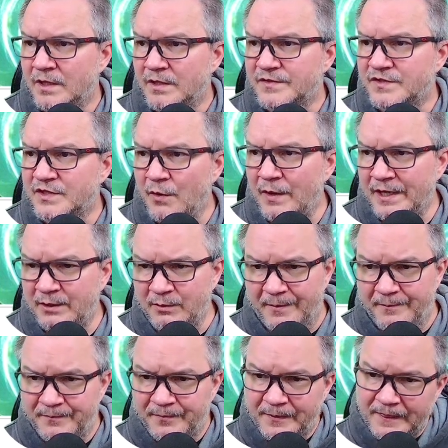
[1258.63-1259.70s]
So anyway,
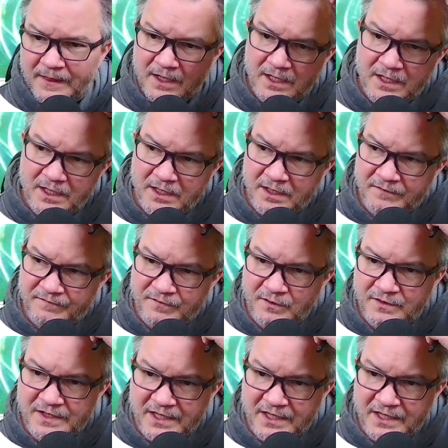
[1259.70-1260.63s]
if you take a